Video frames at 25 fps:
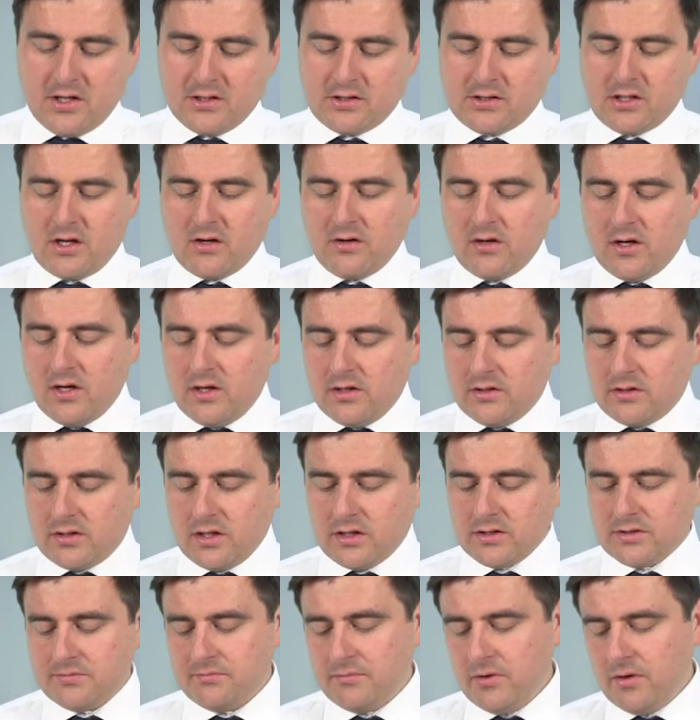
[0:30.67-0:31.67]
So it
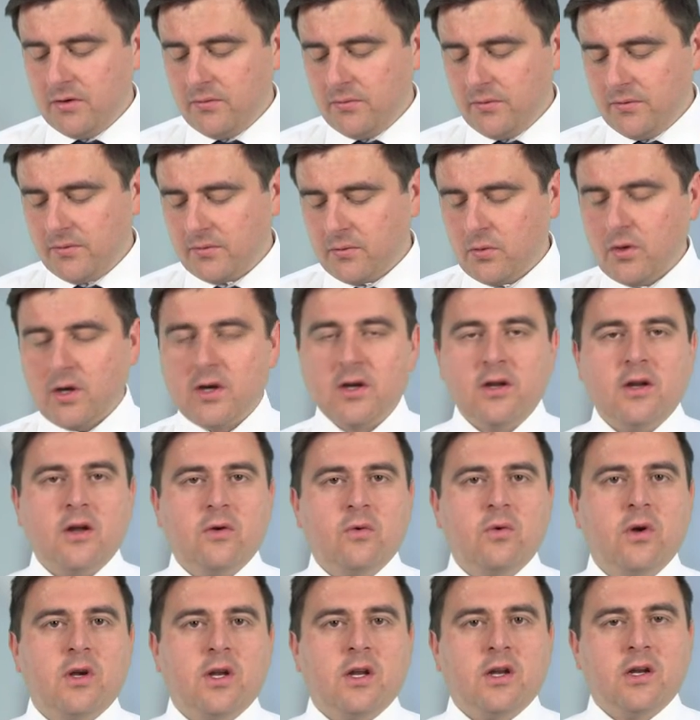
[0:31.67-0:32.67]
does move with quite
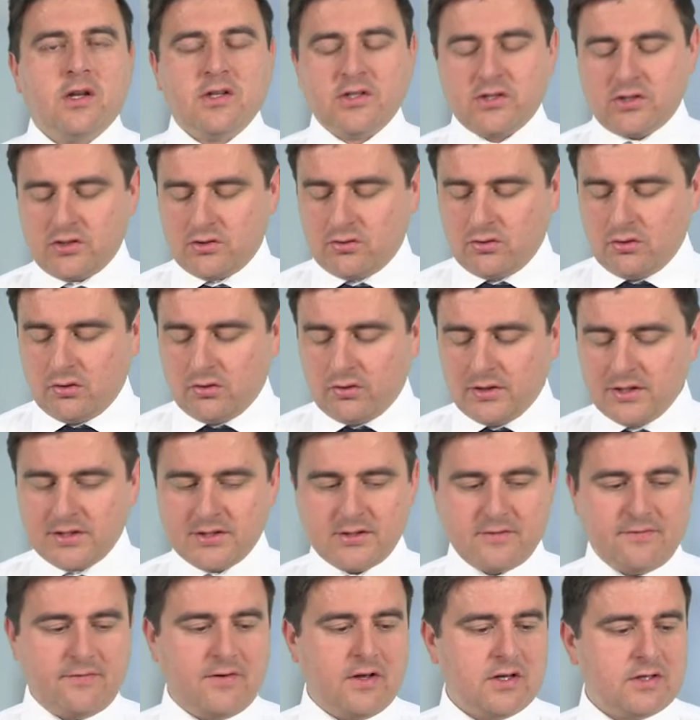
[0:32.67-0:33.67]
a nice story.
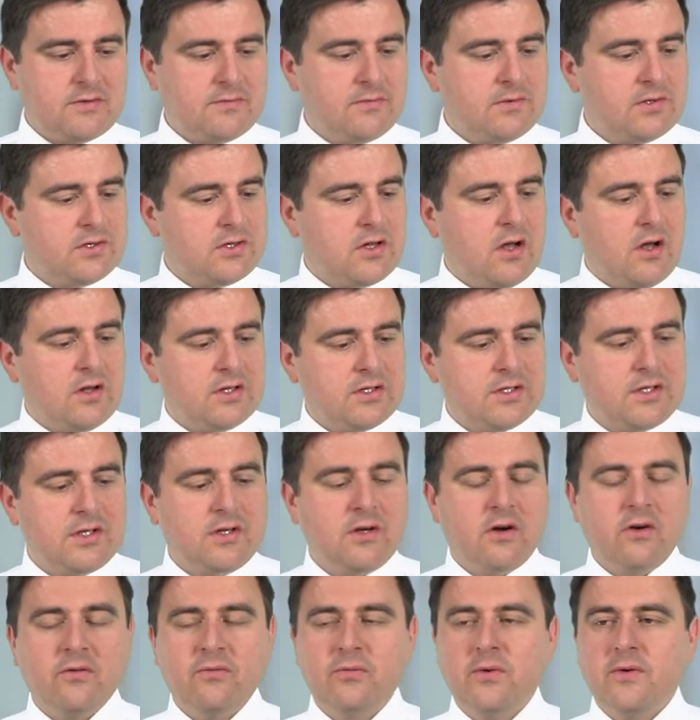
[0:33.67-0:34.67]
First of all,
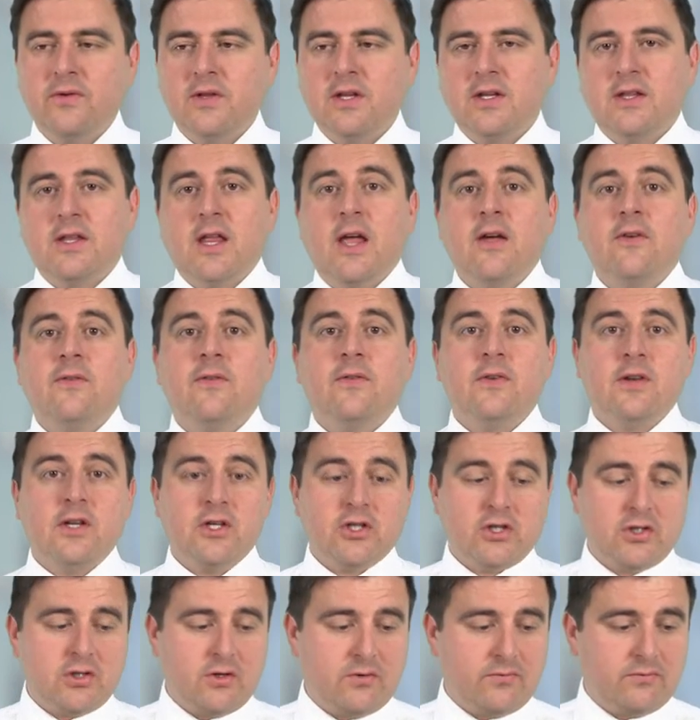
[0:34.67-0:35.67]
starting off with the
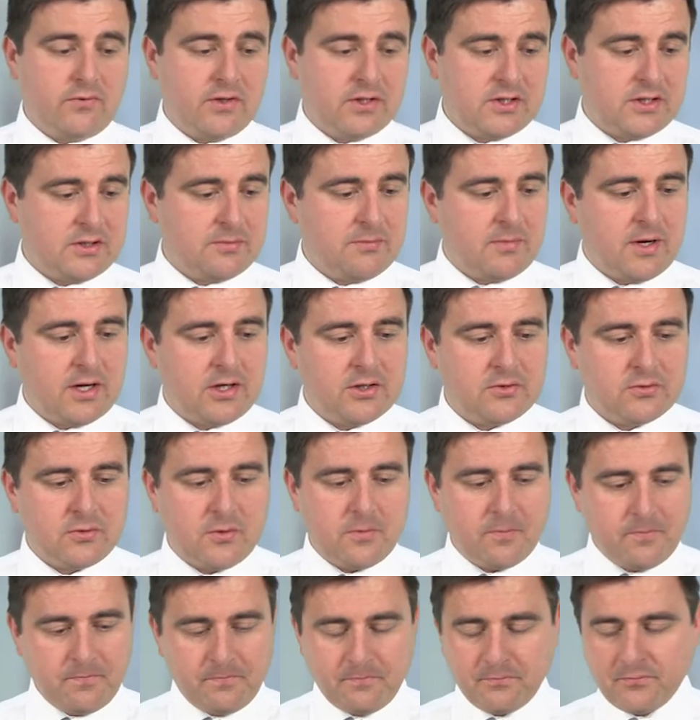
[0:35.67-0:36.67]
definition of risk
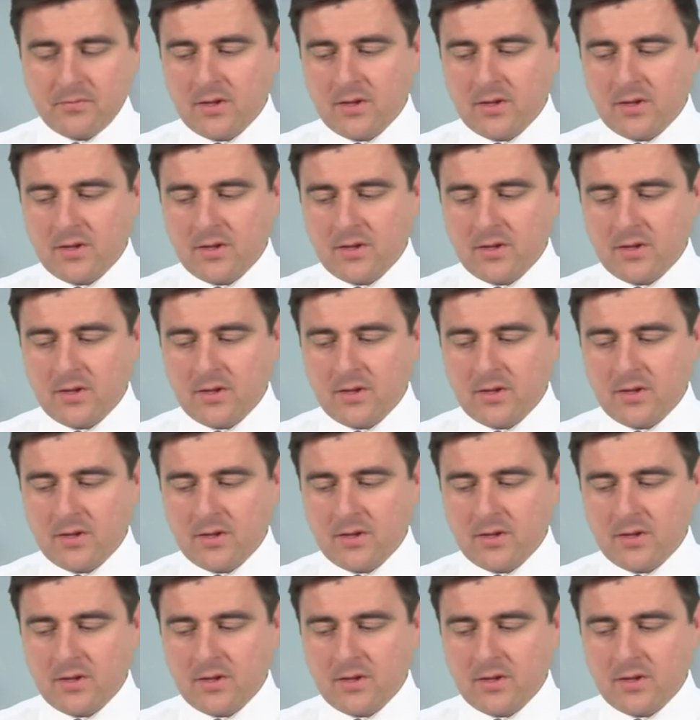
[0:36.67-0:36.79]
management,